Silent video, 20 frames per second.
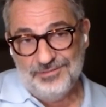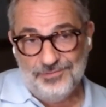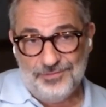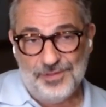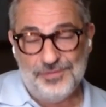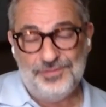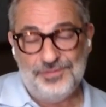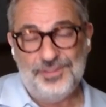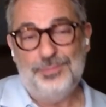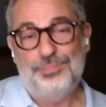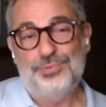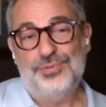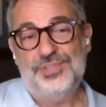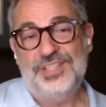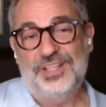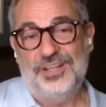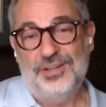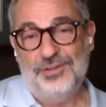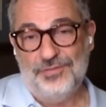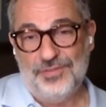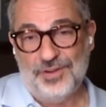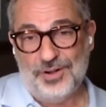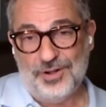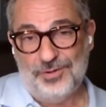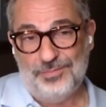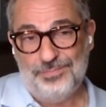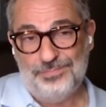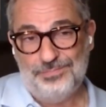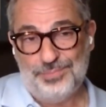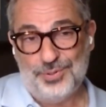50% of
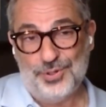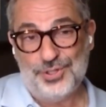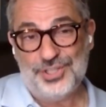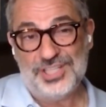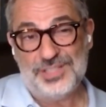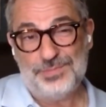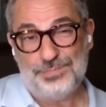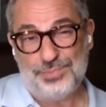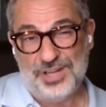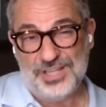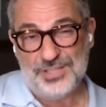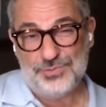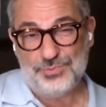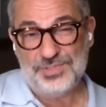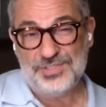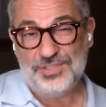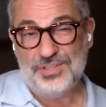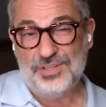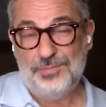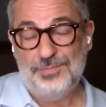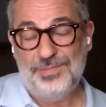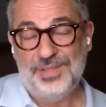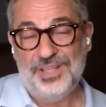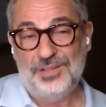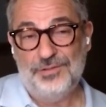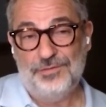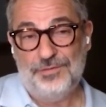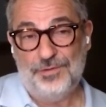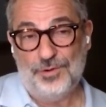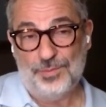our purchase price was gonna be
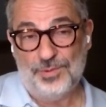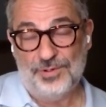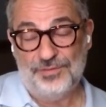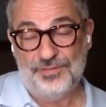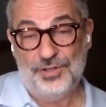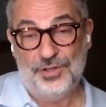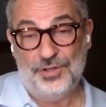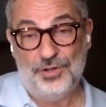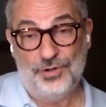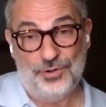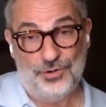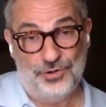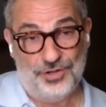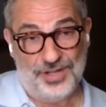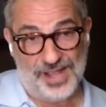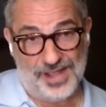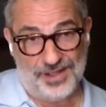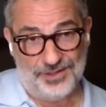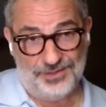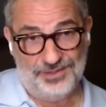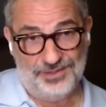in the form of an earn-out.